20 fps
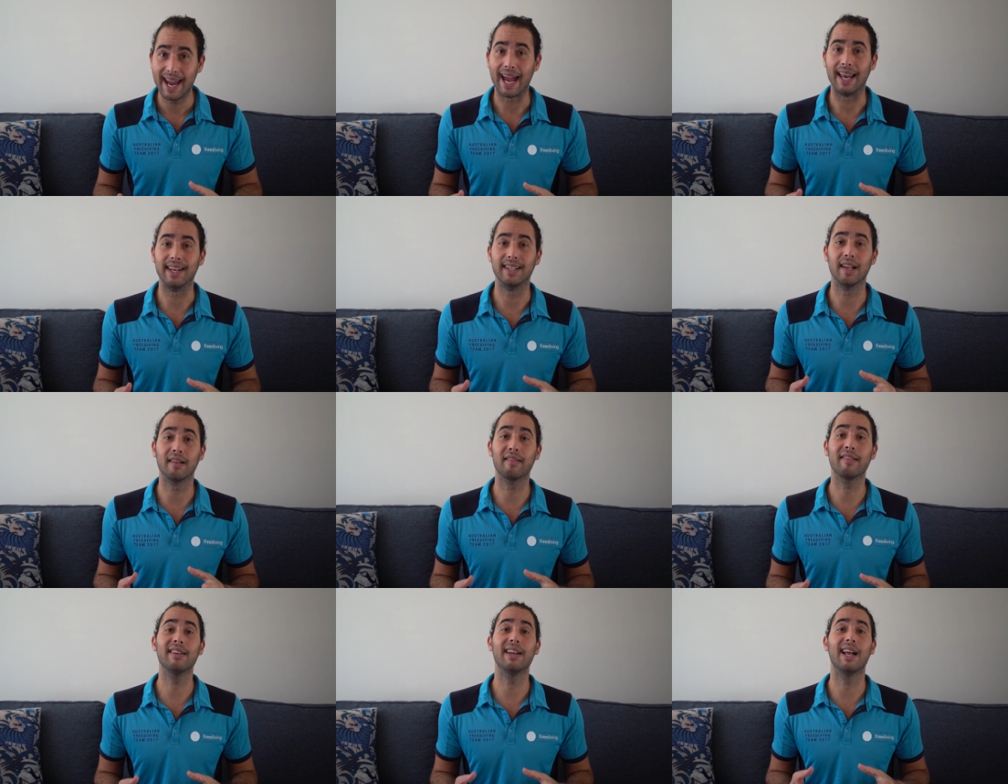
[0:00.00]
and
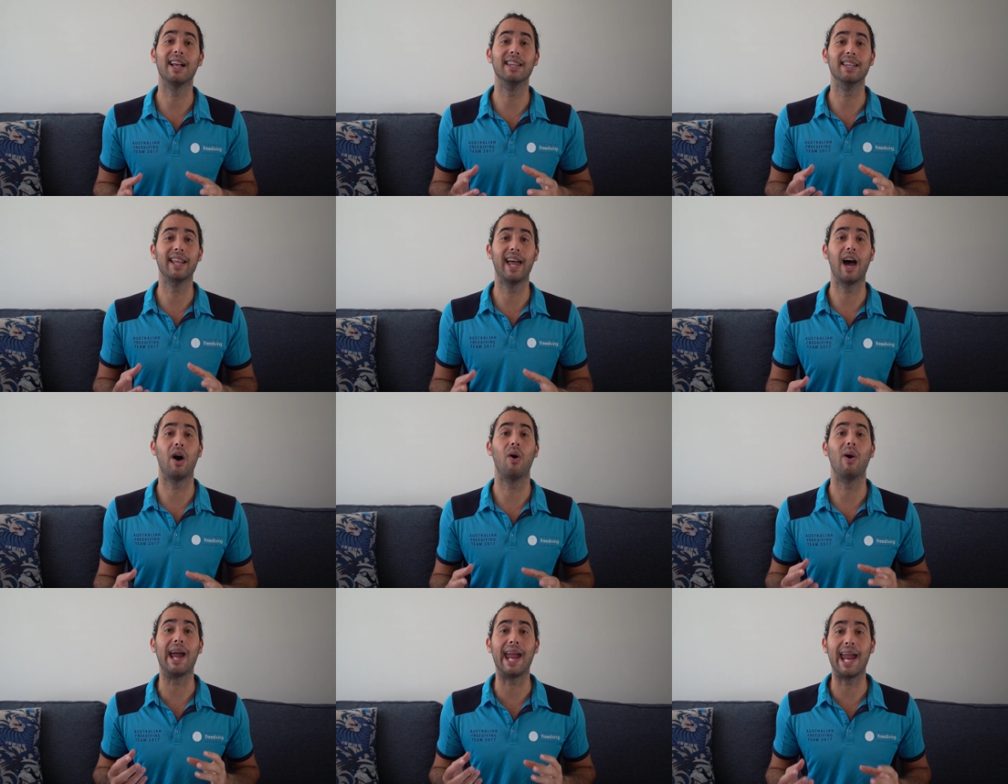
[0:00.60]
doesn't
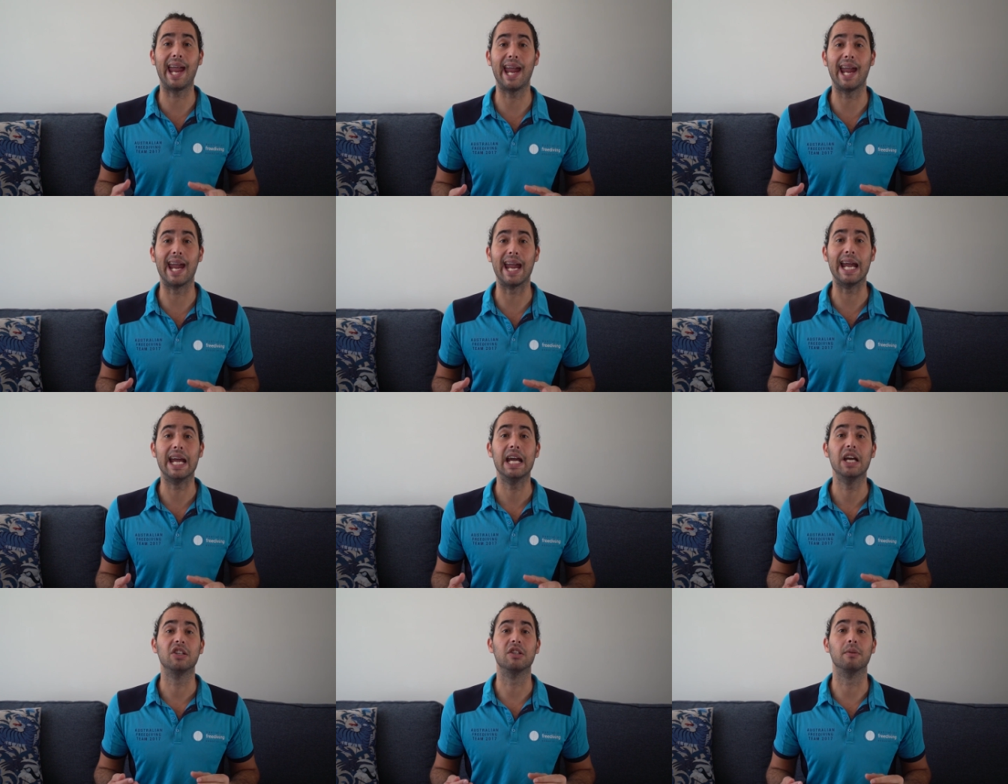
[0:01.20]
allow
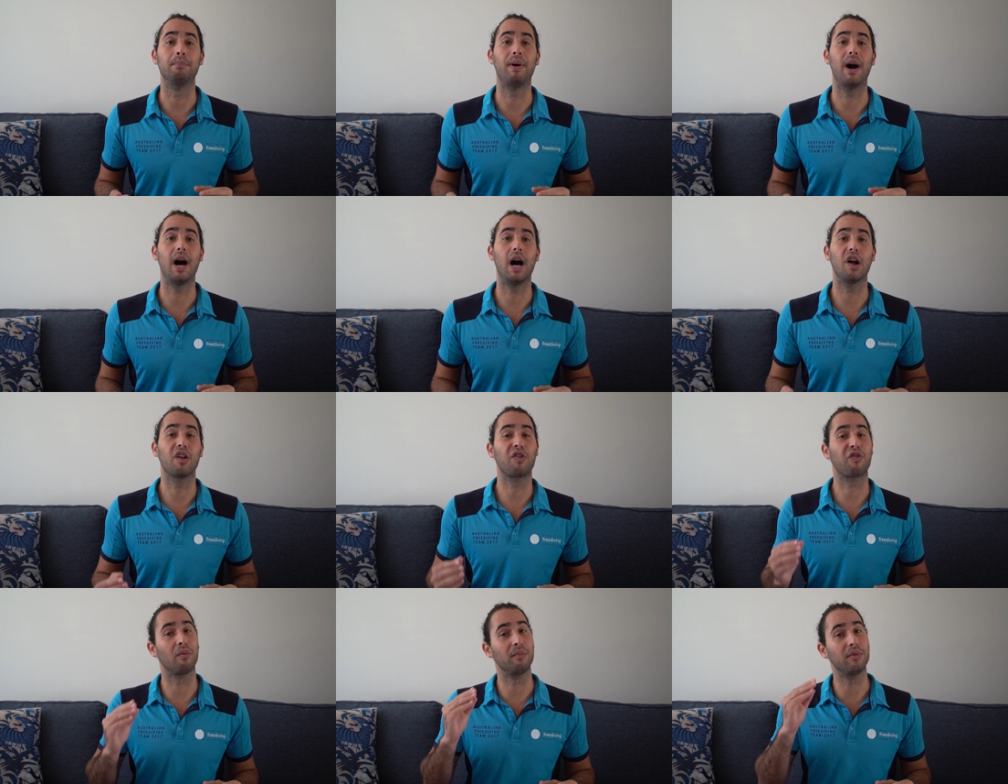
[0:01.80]
air to
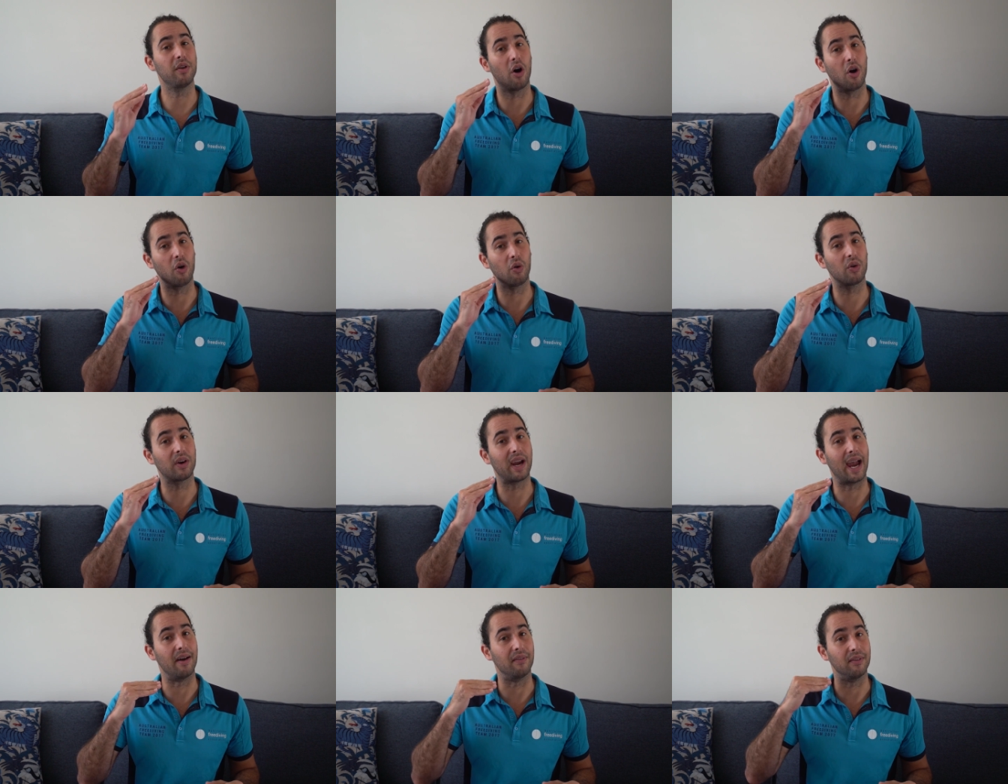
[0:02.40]
pass from the
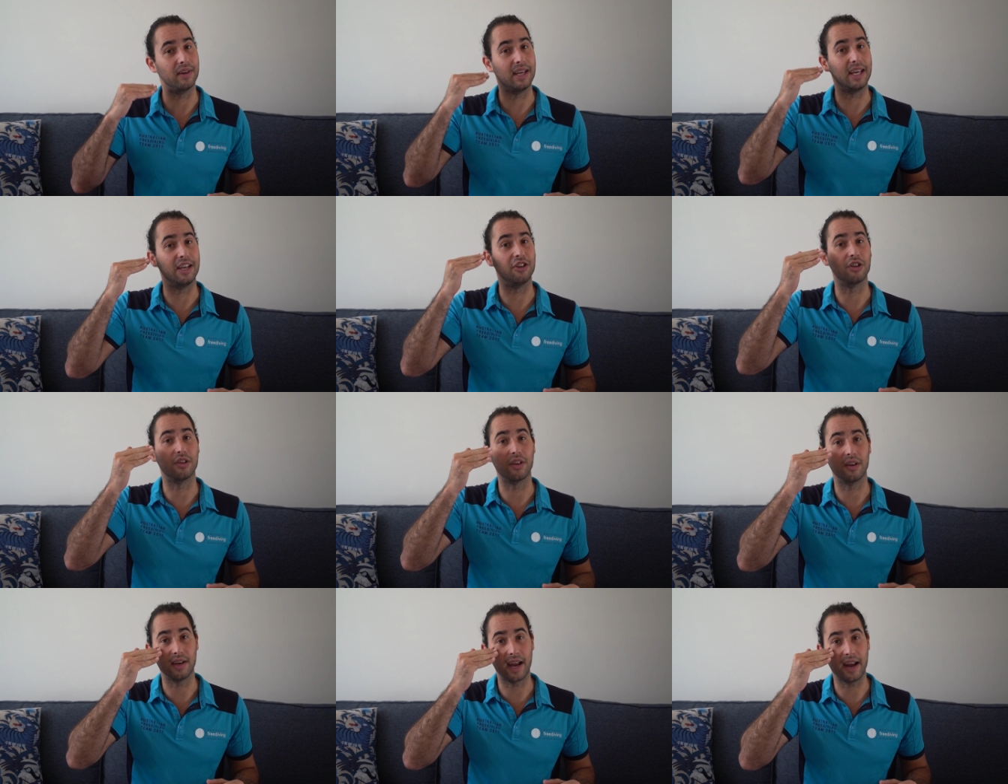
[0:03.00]
oral cavity
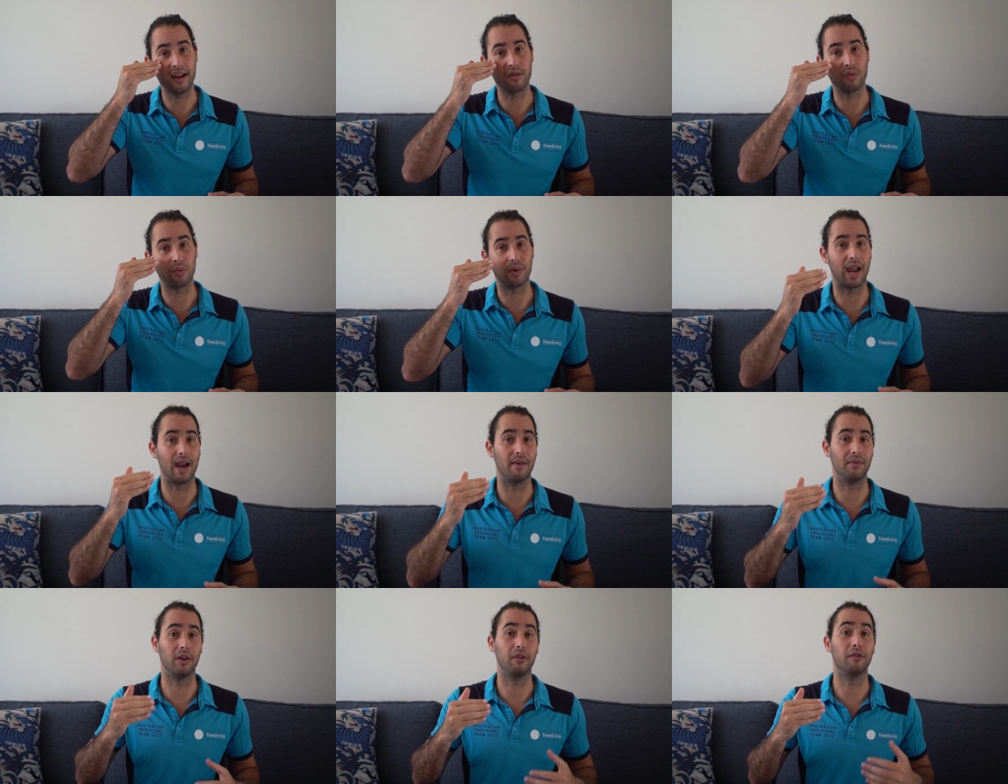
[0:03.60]
into the nasal
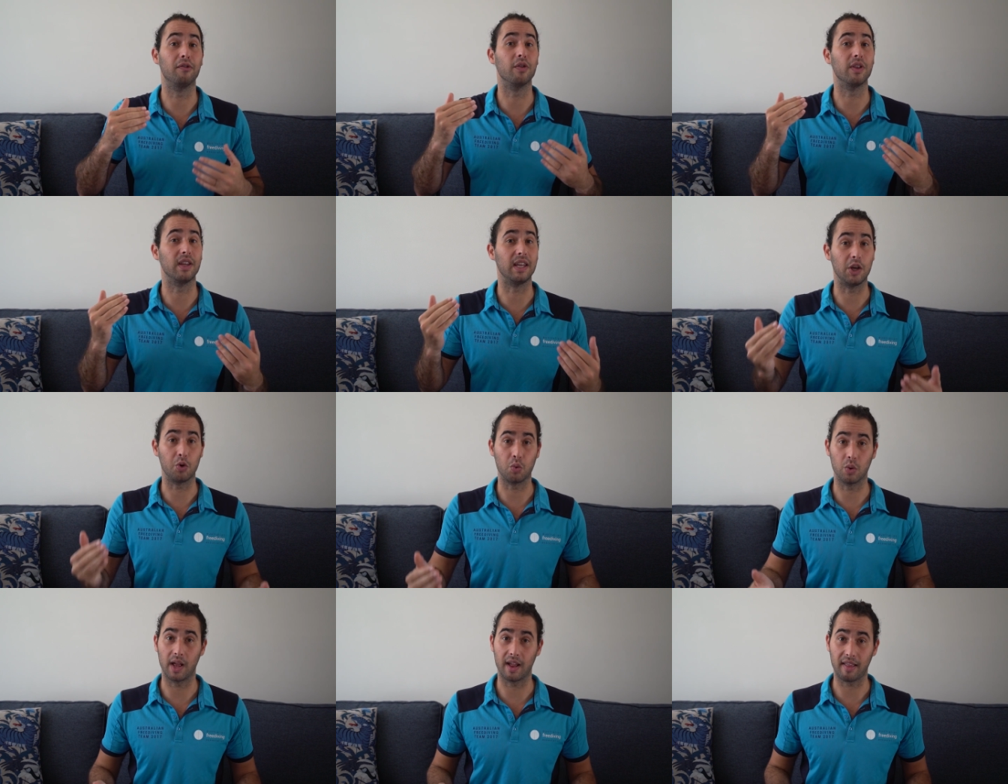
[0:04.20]
cavity for the
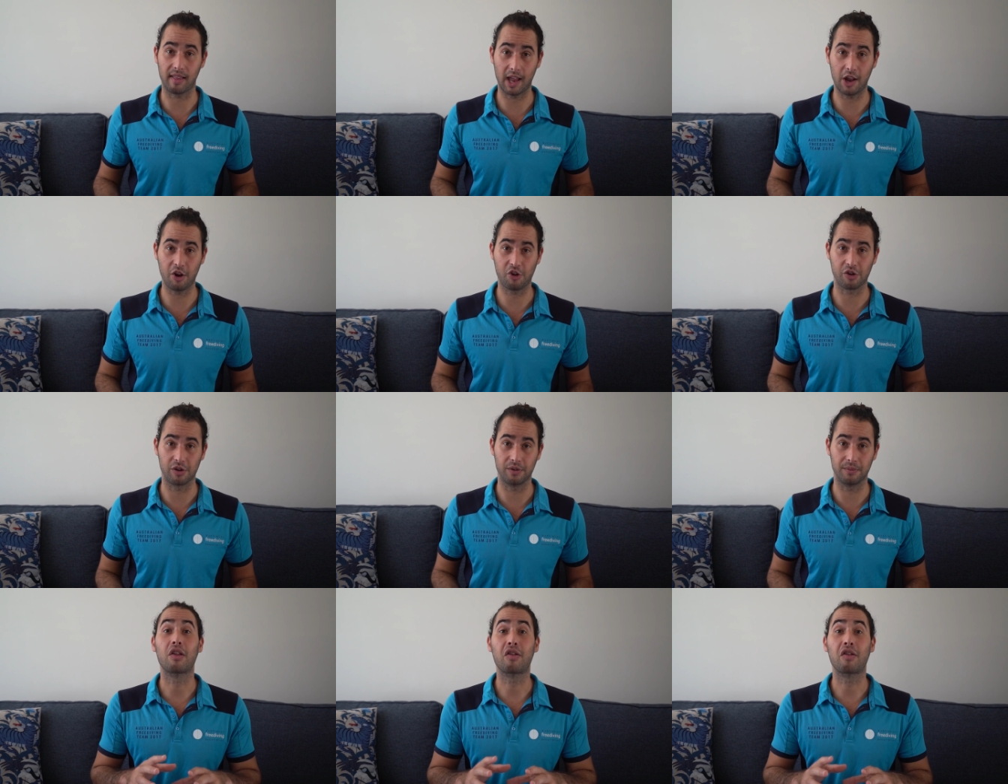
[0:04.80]
equalization.